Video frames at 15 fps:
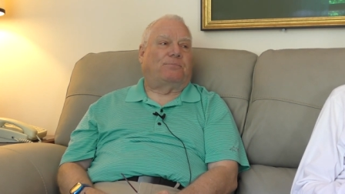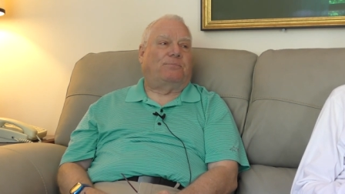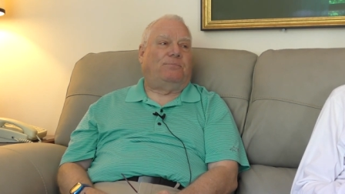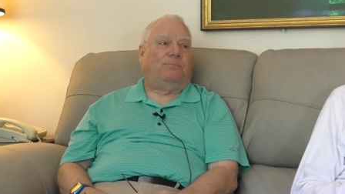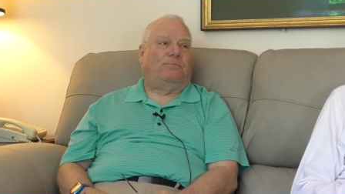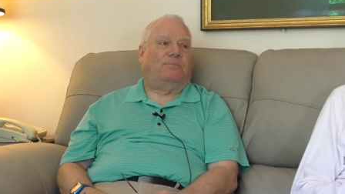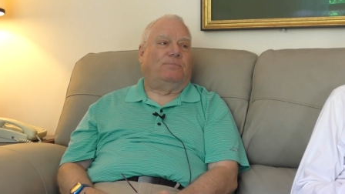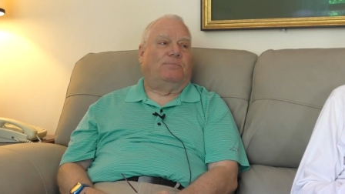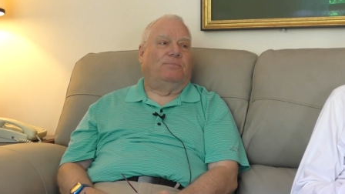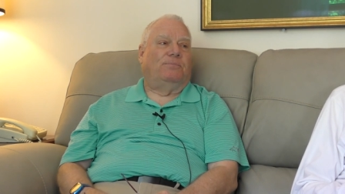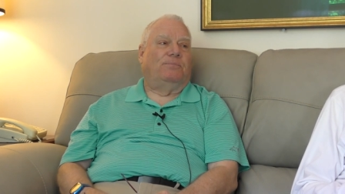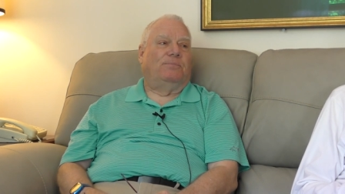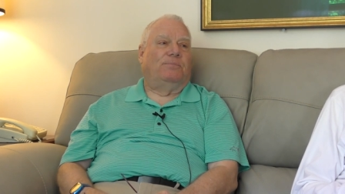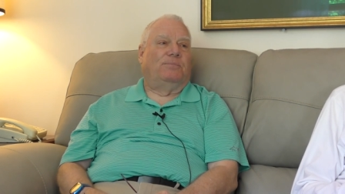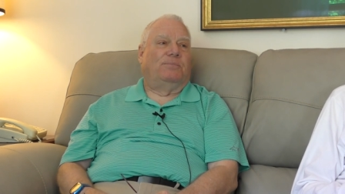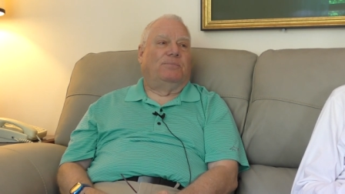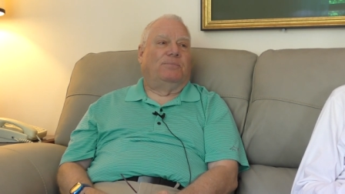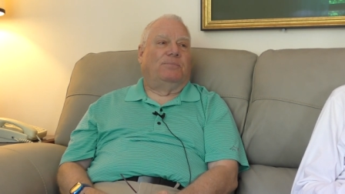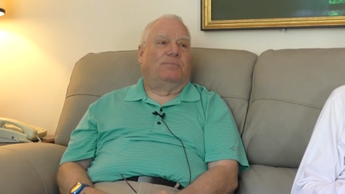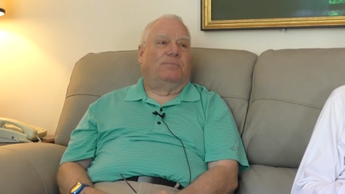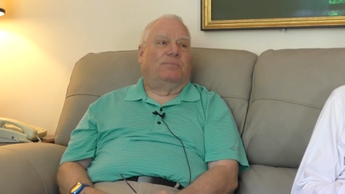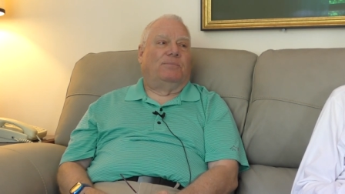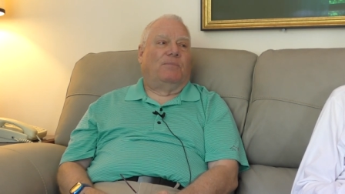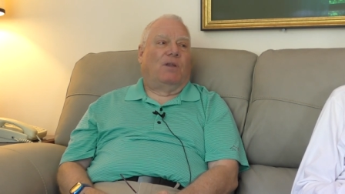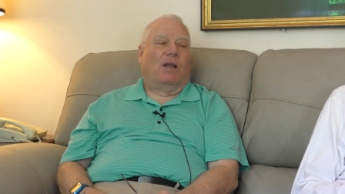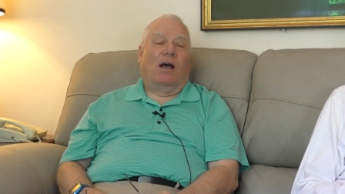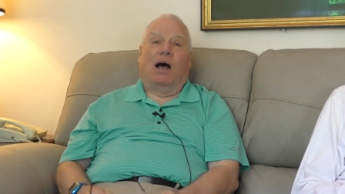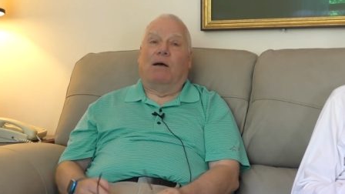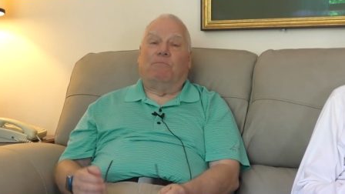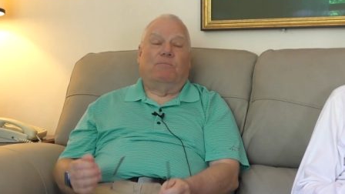What causes you to remember that?
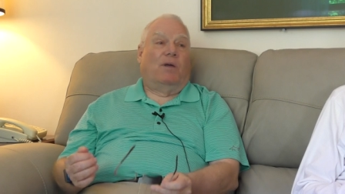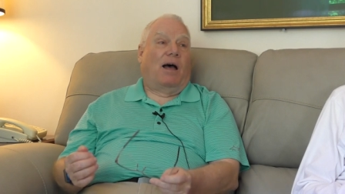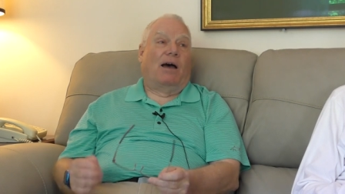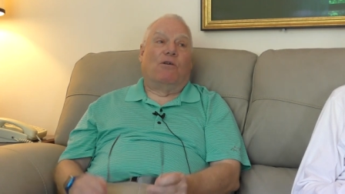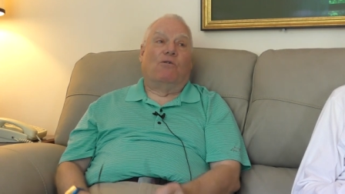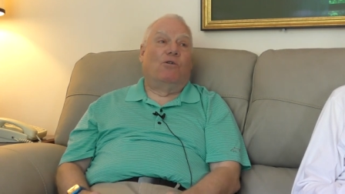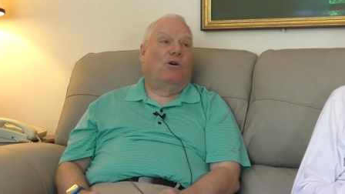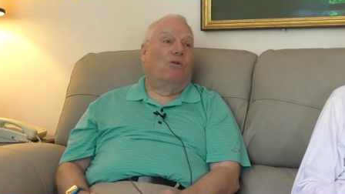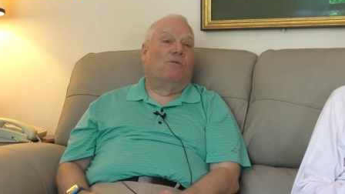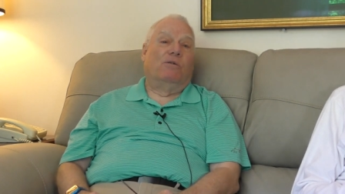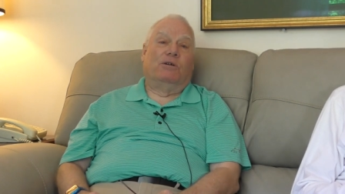I I don't know.